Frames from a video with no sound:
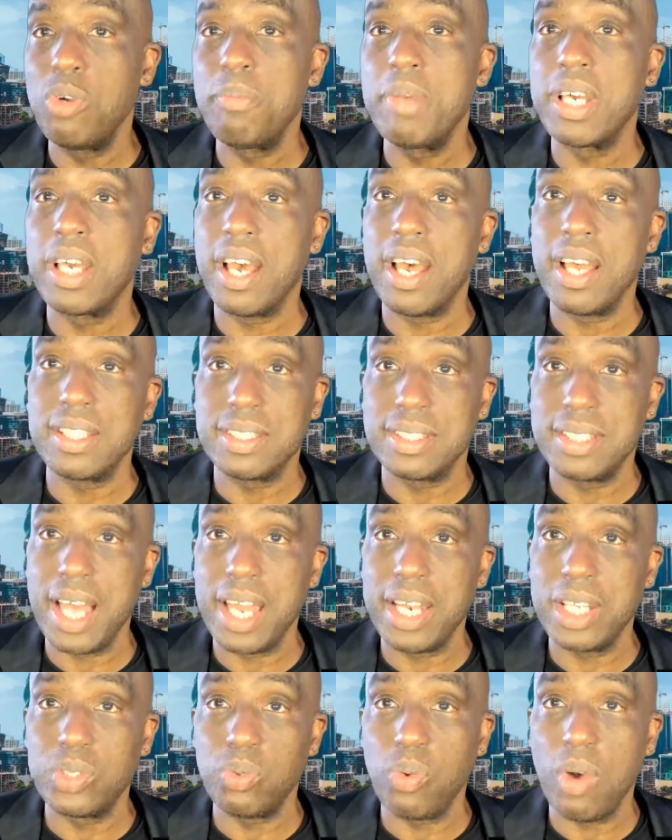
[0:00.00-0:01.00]
because
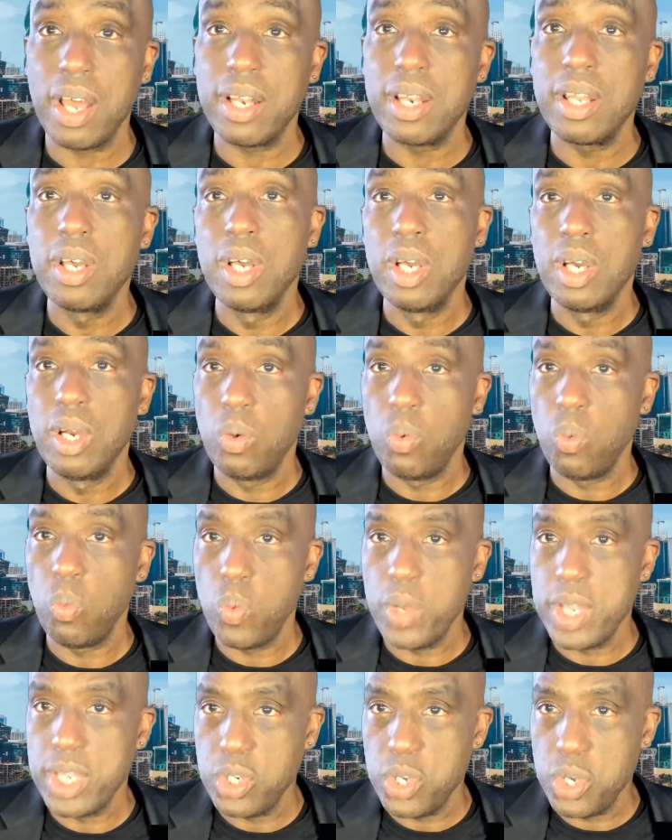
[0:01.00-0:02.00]
that is what
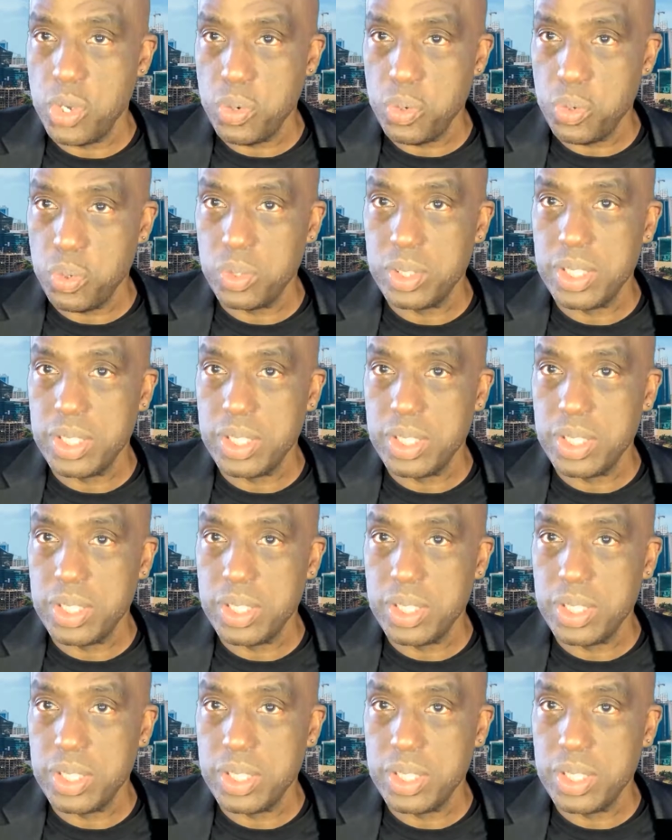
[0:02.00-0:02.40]
we do.